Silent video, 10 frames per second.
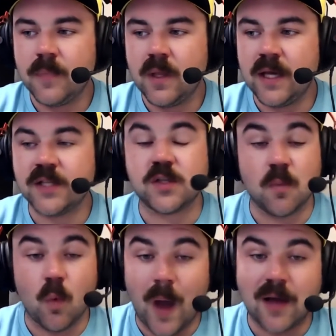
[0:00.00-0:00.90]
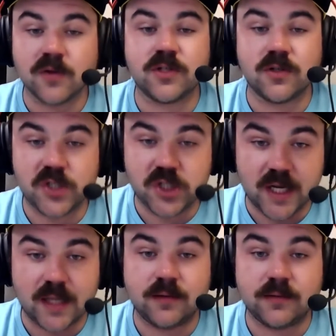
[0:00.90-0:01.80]
It's some wowzers
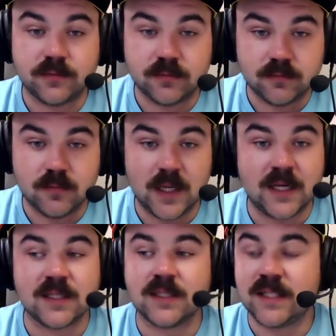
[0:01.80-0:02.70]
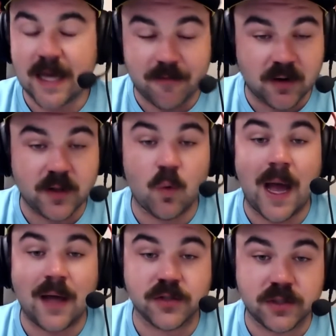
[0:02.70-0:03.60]
shit. It is definitely
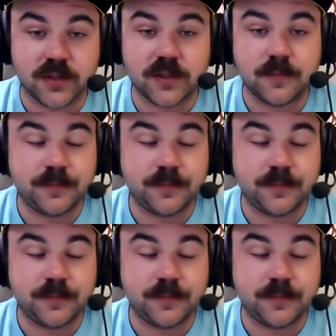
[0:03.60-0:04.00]
wowzers.